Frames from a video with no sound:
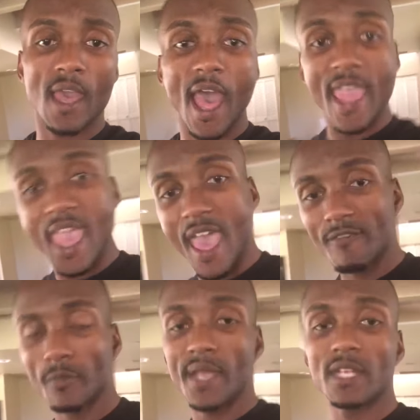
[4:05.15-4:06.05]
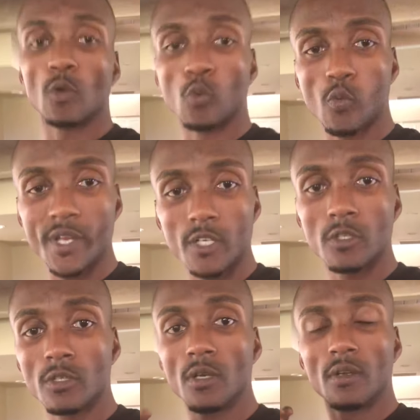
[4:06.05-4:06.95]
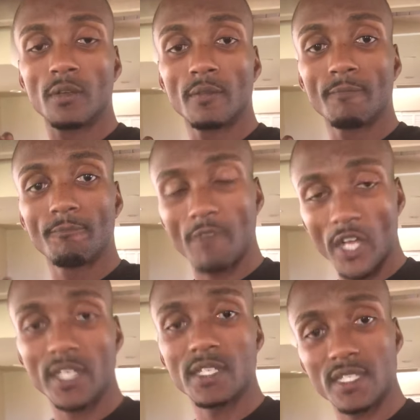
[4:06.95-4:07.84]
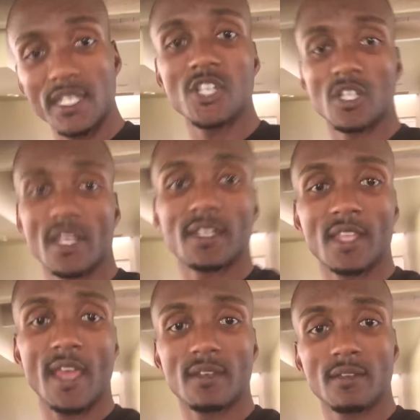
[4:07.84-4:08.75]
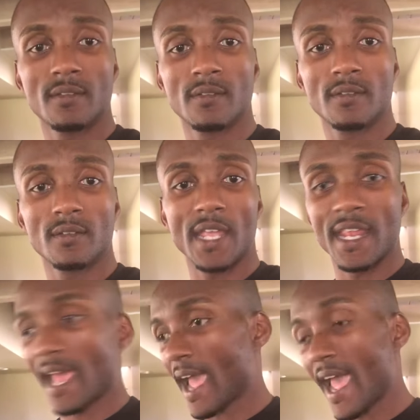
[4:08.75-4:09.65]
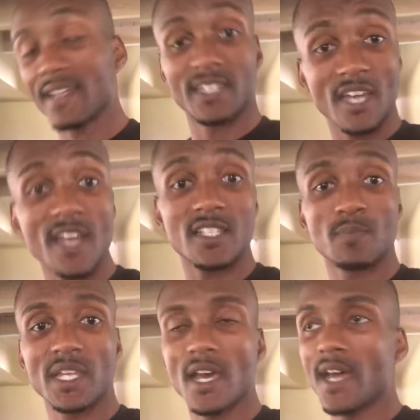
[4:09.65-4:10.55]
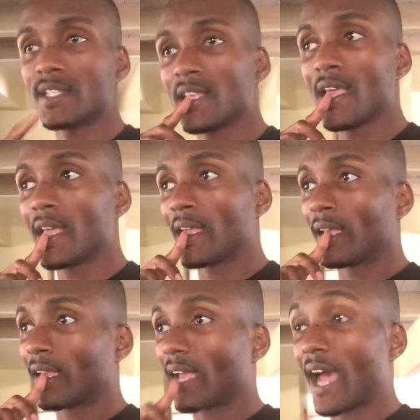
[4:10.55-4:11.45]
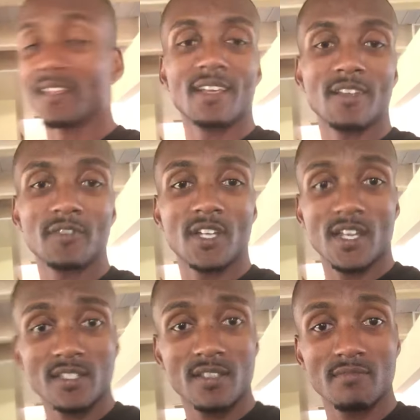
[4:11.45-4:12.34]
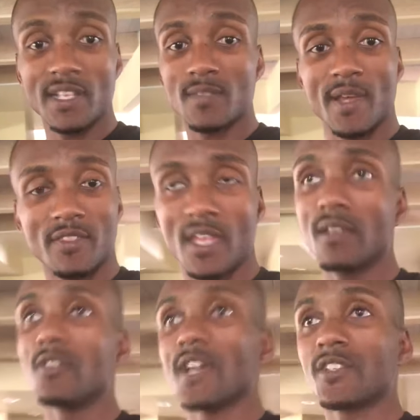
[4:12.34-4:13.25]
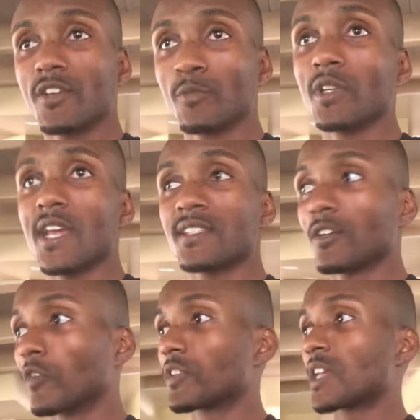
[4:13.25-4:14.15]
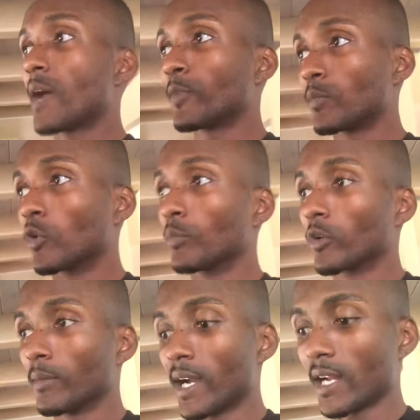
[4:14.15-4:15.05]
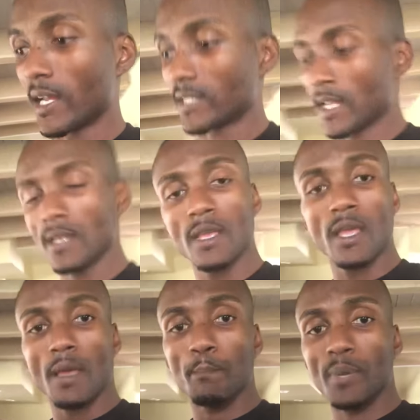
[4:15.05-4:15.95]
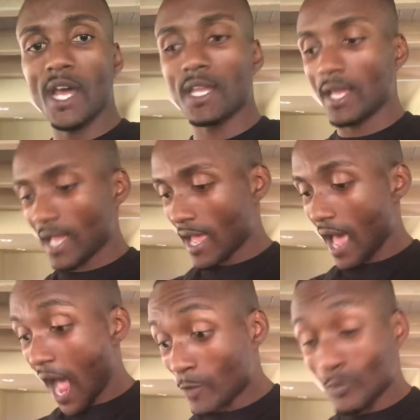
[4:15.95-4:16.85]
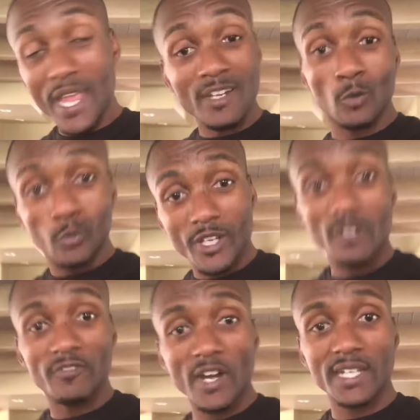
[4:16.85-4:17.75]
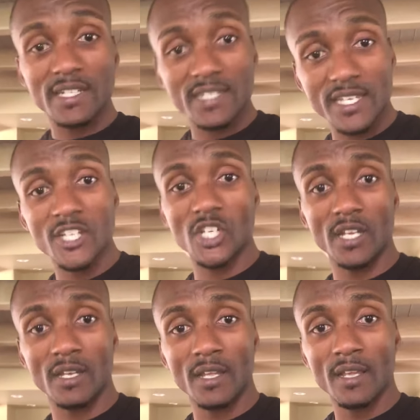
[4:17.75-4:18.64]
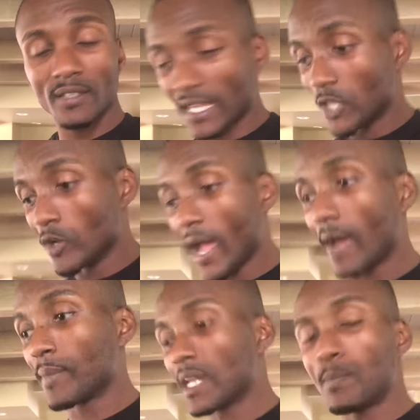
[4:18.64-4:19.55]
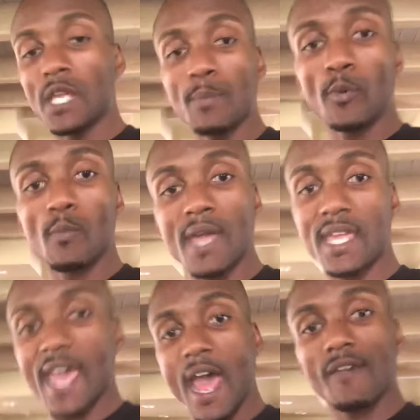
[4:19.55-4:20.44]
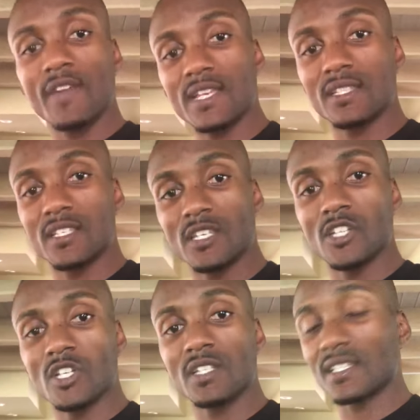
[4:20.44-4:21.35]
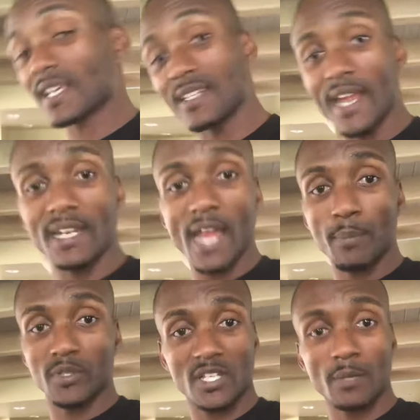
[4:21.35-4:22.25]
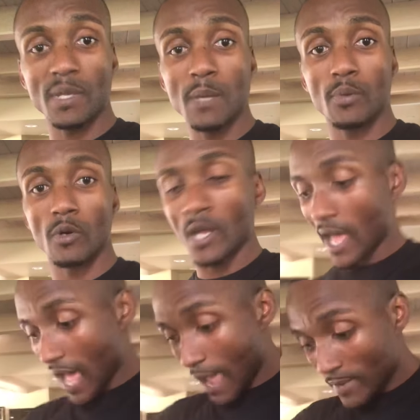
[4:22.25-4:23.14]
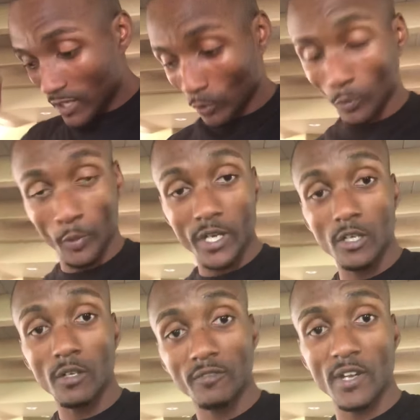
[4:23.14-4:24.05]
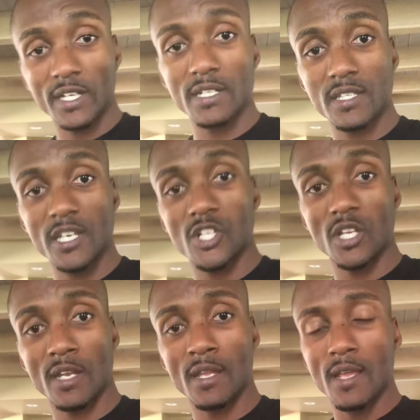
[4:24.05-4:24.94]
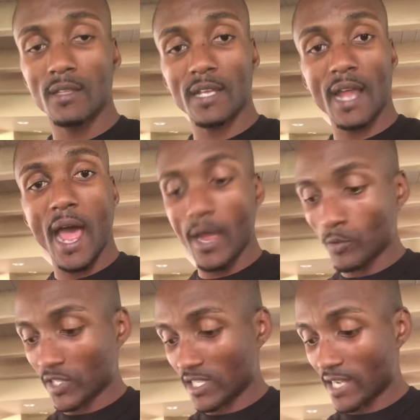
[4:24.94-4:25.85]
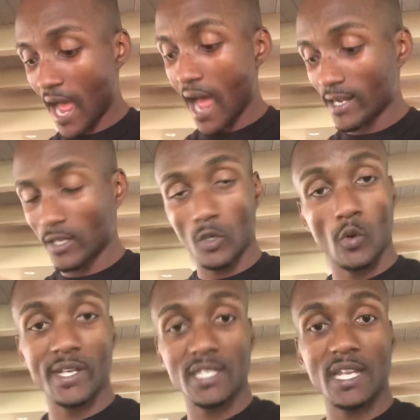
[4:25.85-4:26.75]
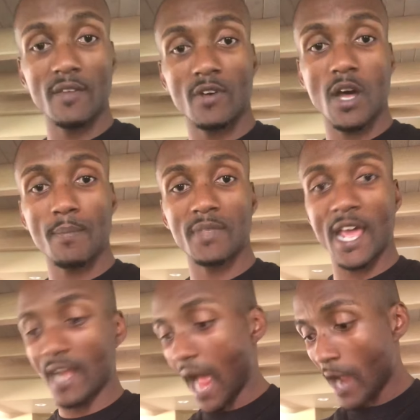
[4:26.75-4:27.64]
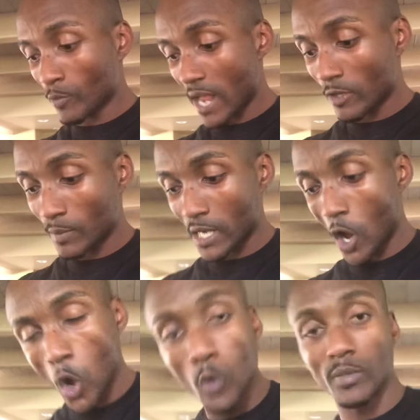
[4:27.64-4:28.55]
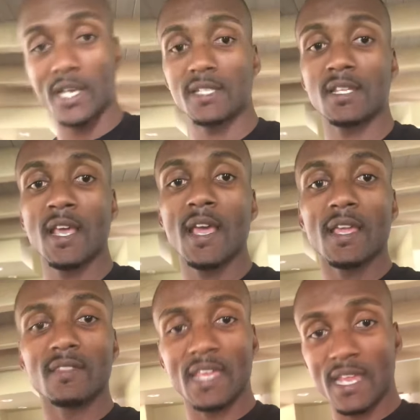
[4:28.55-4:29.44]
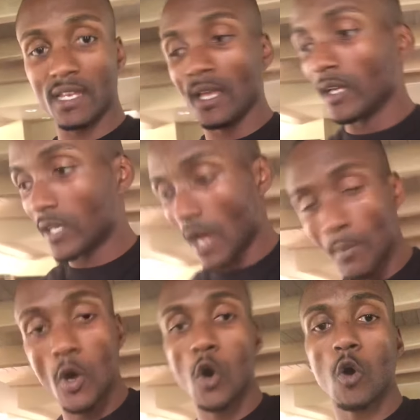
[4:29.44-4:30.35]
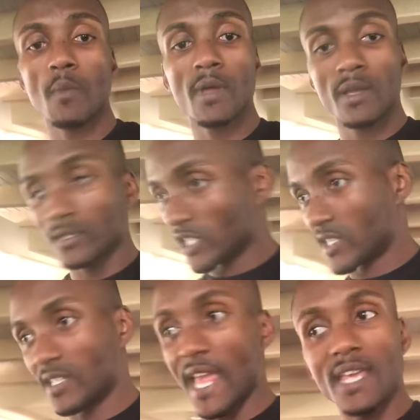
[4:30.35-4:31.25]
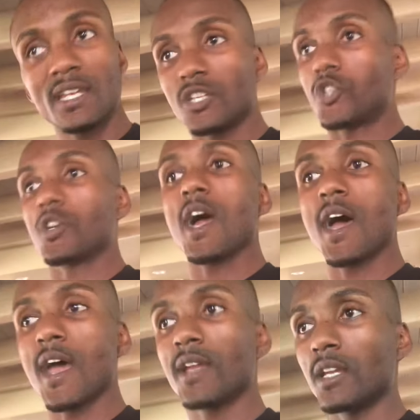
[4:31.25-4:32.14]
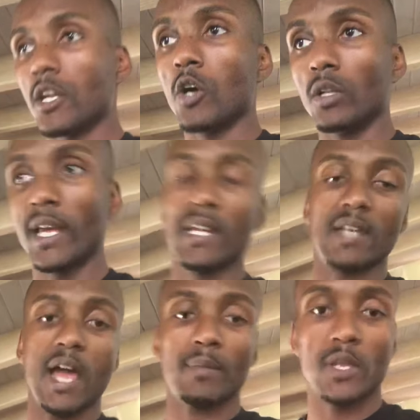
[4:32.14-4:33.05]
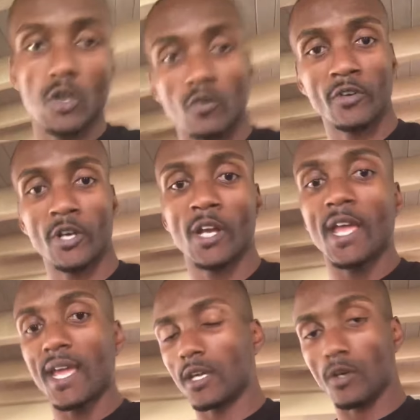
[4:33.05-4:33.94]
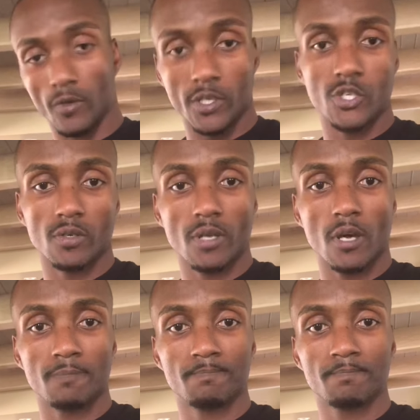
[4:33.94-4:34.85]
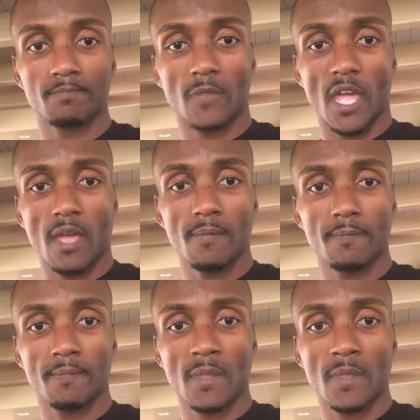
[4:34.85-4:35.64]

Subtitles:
I ever made a real fucking decision like that. And I had to cuss because I love to cuss. That's my thing. You guys are going to realize that over time with more and more of my content. But I made a real fucking decision. How many people make half-assed decisions? It's 99% of people. I made a real fucking decision that I was not going to give up. That I'd rather be homeless than come home, just take it in stride, let it knock me over and go to a JUCO. Okay?